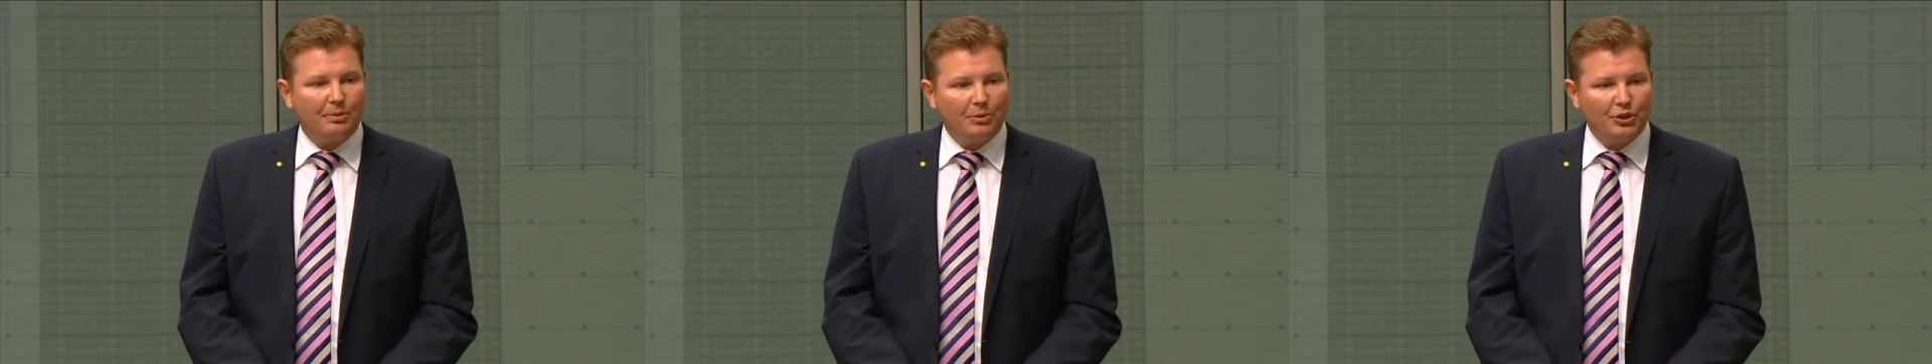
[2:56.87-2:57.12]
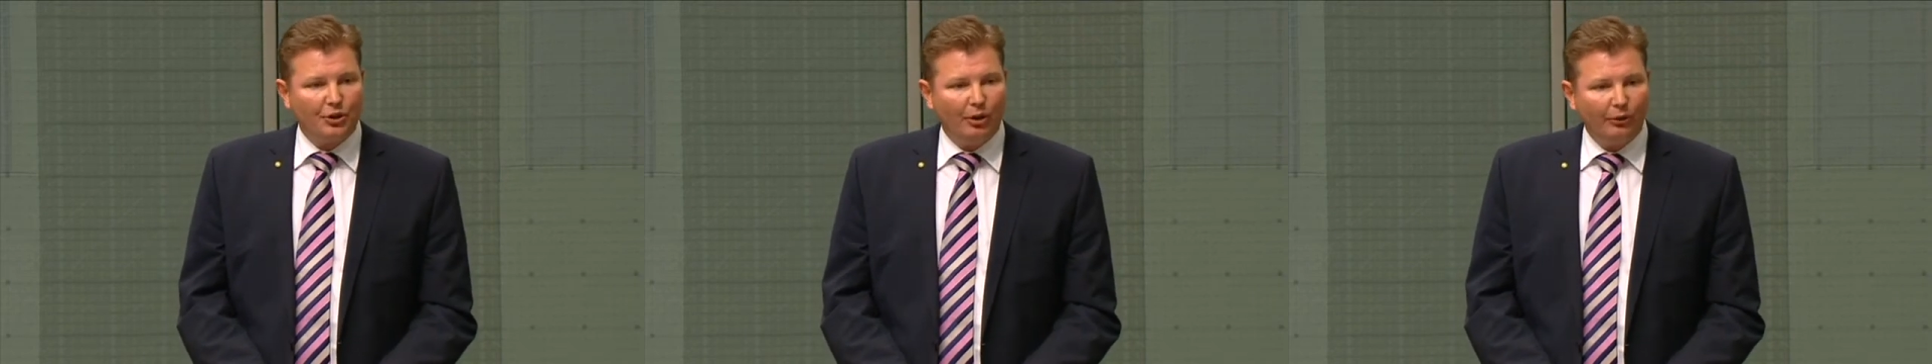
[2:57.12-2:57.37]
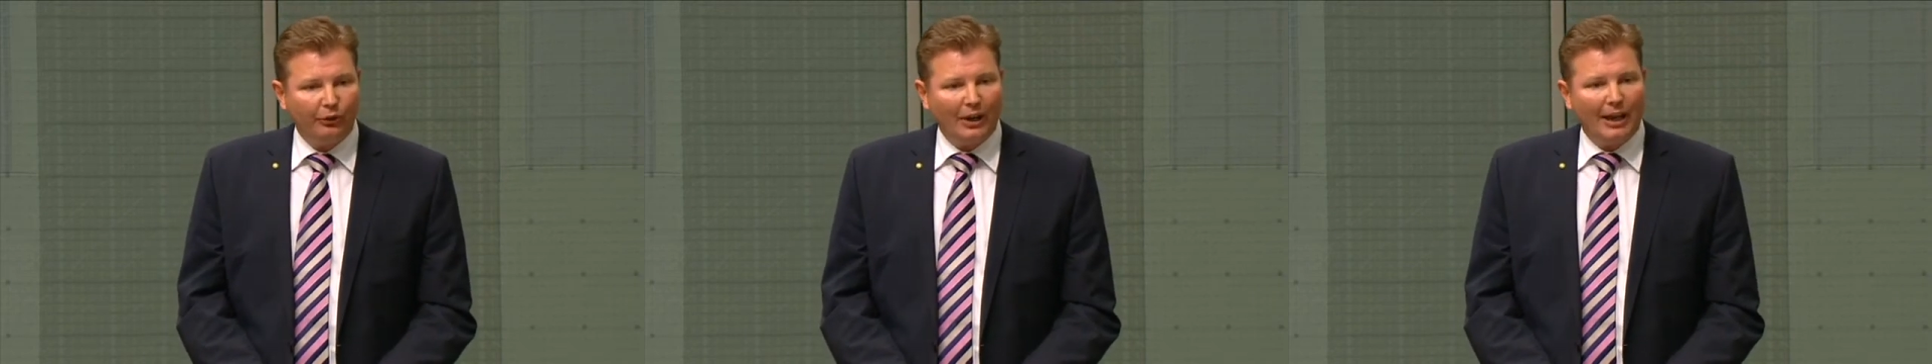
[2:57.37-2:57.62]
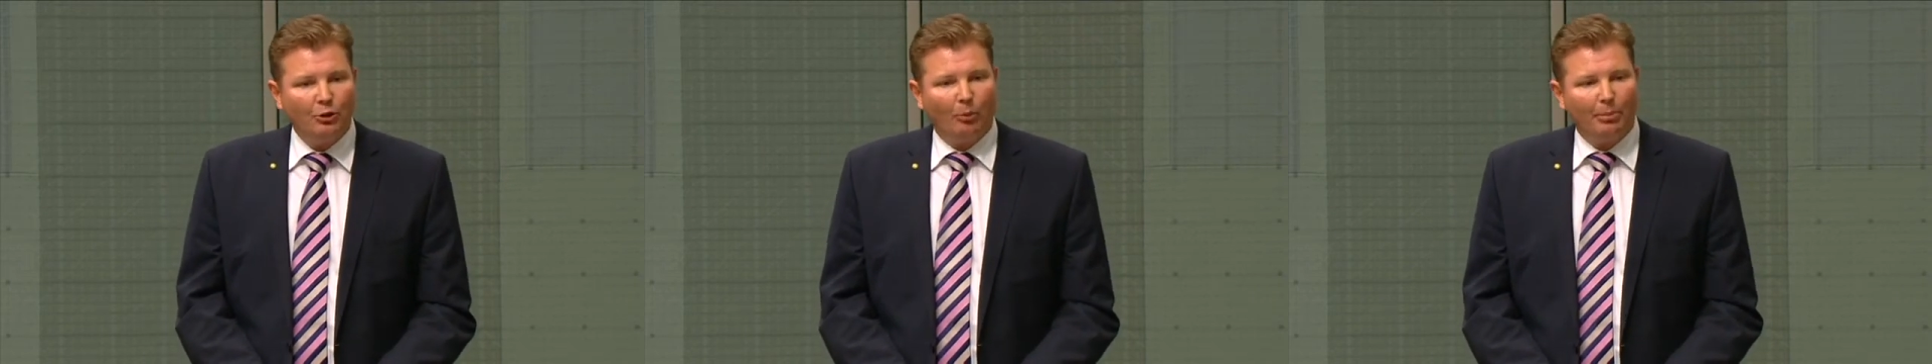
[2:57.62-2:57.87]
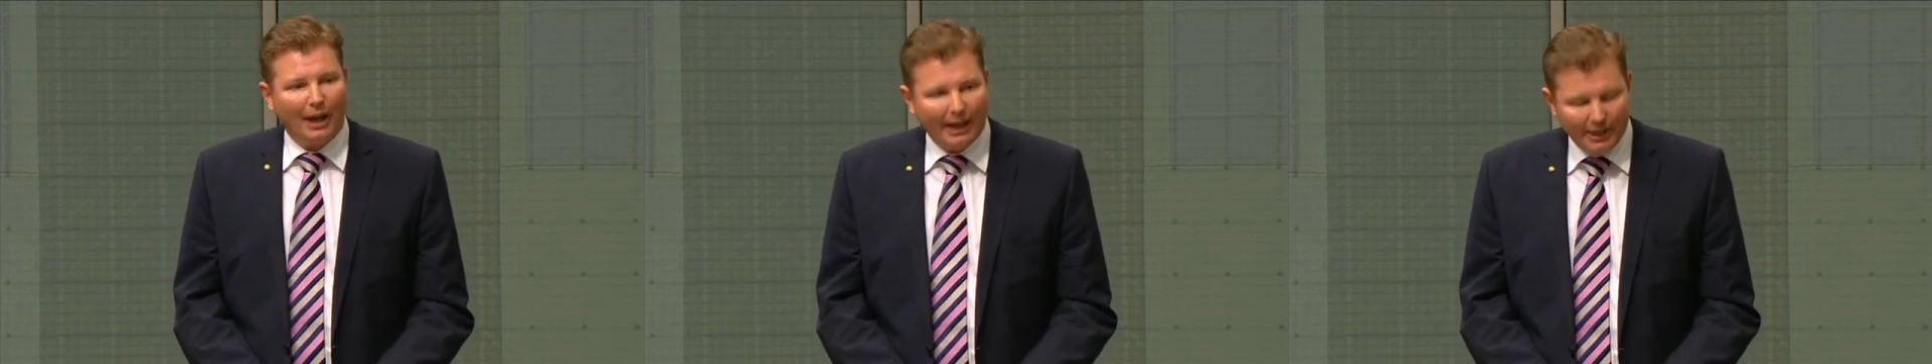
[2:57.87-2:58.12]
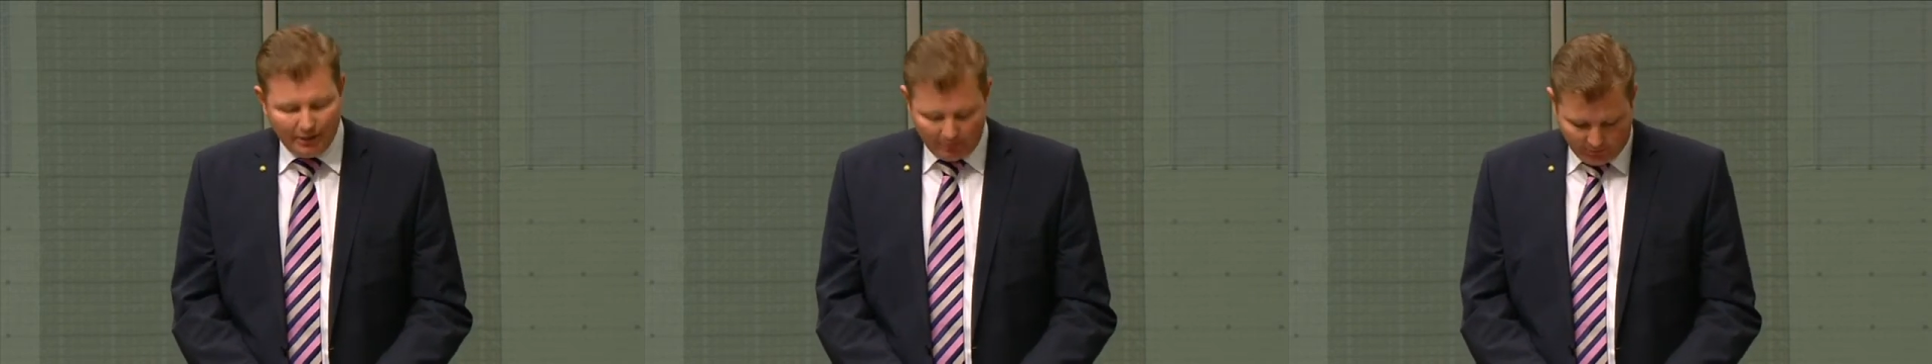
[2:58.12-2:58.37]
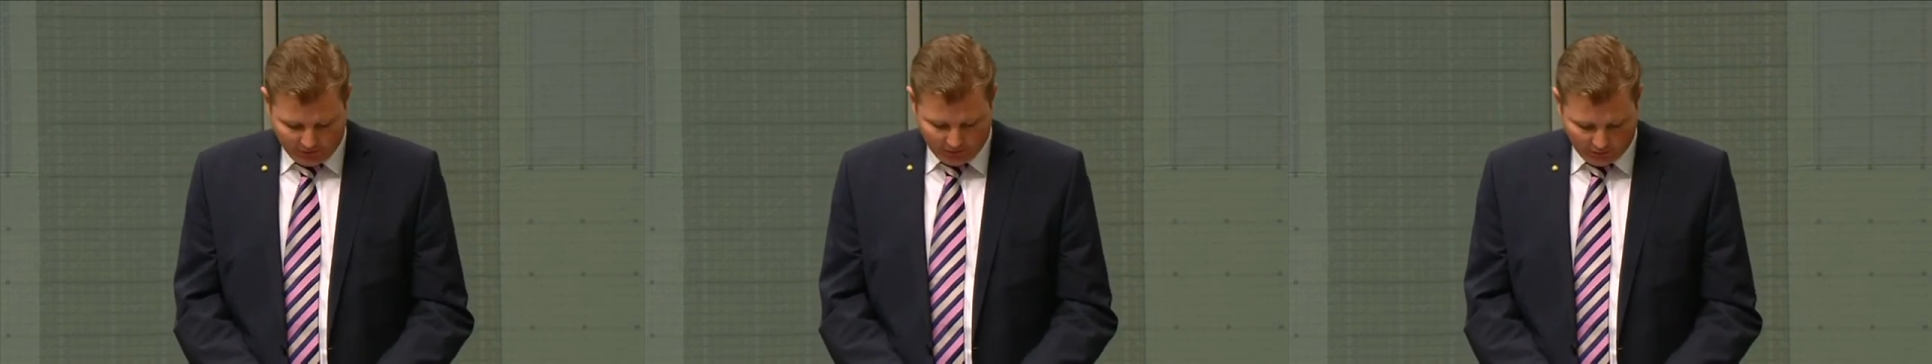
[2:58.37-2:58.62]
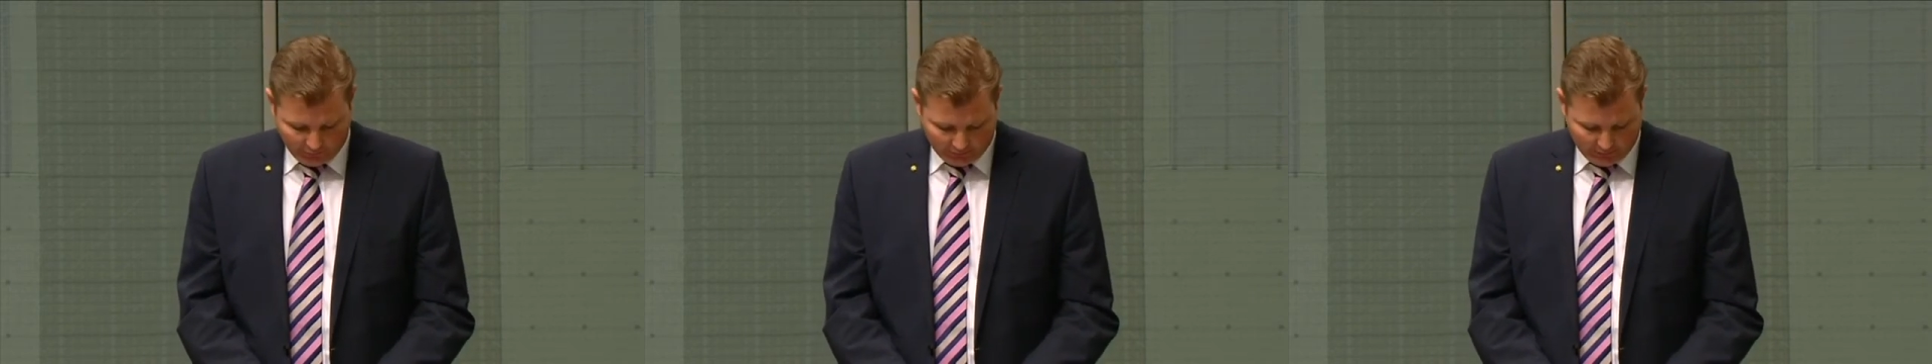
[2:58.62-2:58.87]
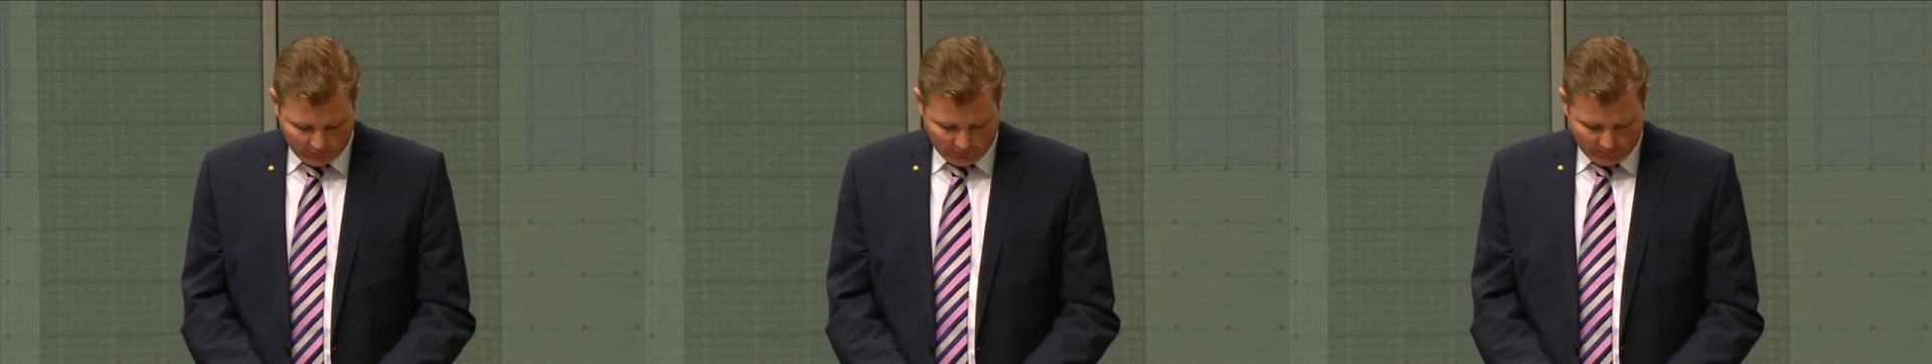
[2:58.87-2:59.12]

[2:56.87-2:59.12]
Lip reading: themselves and not paid themselves.